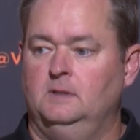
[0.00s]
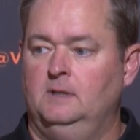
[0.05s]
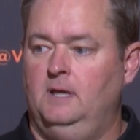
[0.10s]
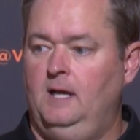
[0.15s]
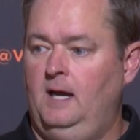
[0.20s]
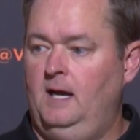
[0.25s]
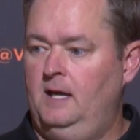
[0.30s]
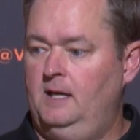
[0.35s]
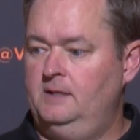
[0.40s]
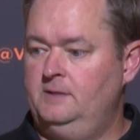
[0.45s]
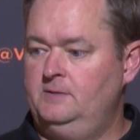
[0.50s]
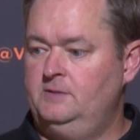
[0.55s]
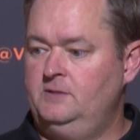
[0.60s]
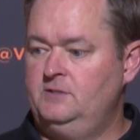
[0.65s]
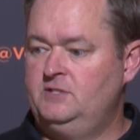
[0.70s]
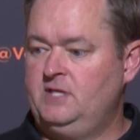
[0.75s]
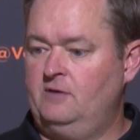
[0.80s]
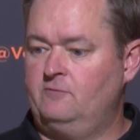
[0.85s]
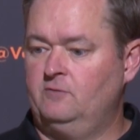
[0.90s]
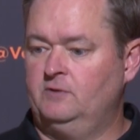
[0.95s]

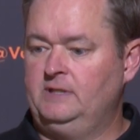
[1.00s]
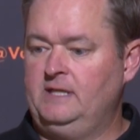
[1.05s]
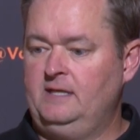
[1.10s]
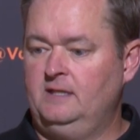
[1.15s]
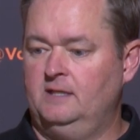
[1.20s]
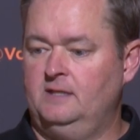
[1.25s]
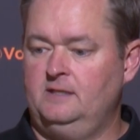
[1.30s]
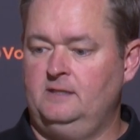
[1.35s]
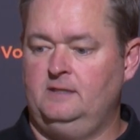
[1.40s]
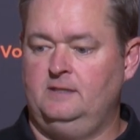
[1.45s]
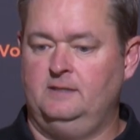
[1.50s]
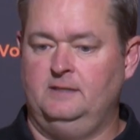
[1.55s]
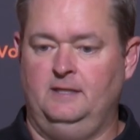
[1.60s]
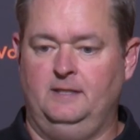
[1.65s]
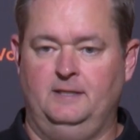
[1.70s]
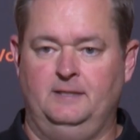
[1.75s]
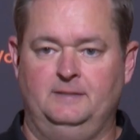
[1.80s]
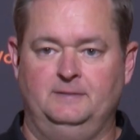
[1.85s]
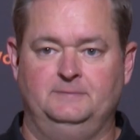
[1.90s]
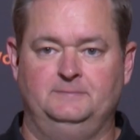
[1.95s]
General Nealand
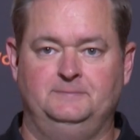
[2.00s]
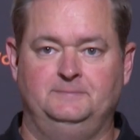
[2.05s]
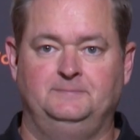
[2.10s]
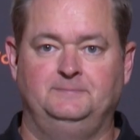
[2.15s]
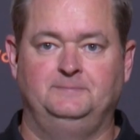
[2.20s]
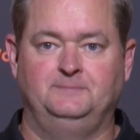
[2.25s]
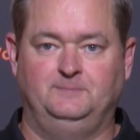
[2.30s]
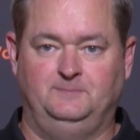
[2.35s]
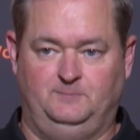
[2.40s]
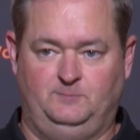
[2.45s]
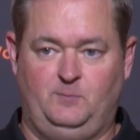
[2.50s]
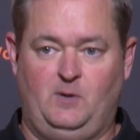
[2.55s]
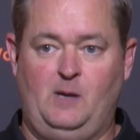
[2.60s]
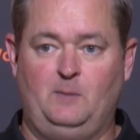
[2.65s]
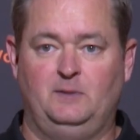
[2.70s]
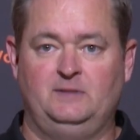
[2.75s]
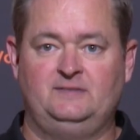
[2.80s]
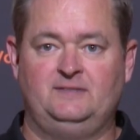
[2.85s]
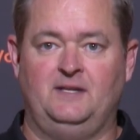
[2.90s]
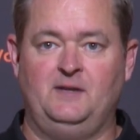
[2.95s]

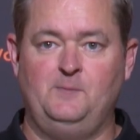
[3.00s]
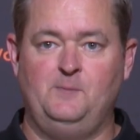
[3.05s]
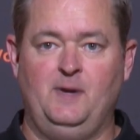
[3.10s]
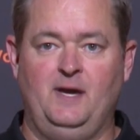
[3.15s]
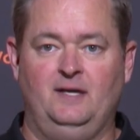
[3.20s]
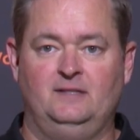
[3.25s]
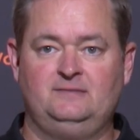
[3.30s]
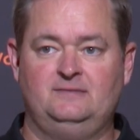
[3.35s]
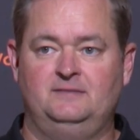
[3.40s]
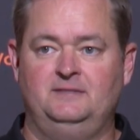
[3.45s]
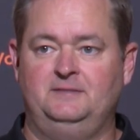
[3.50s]
probably said it best,